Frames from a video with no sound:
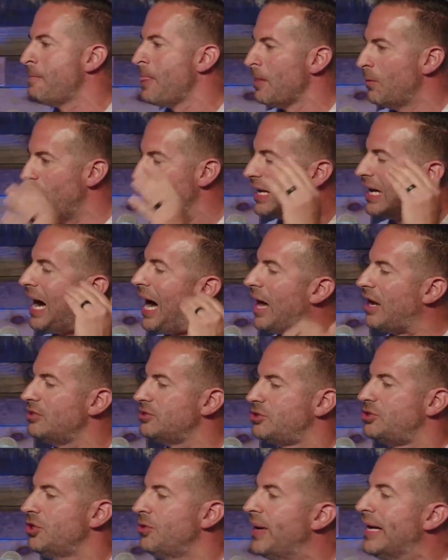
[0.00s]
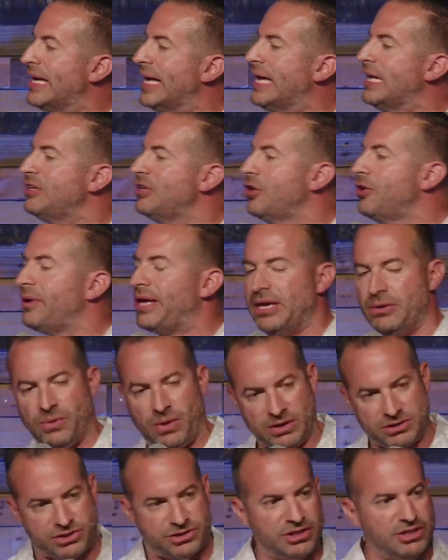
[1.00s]
What God is doing in you, He
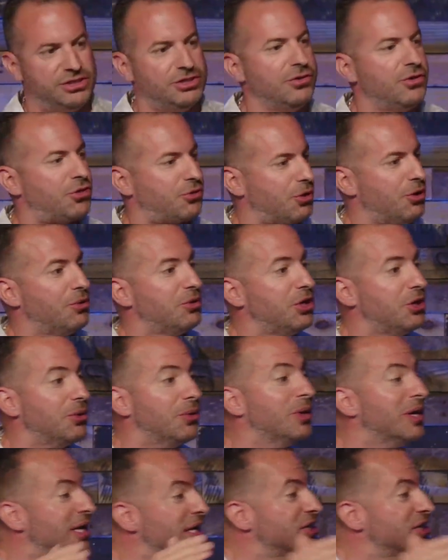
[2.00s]
wants to do through you.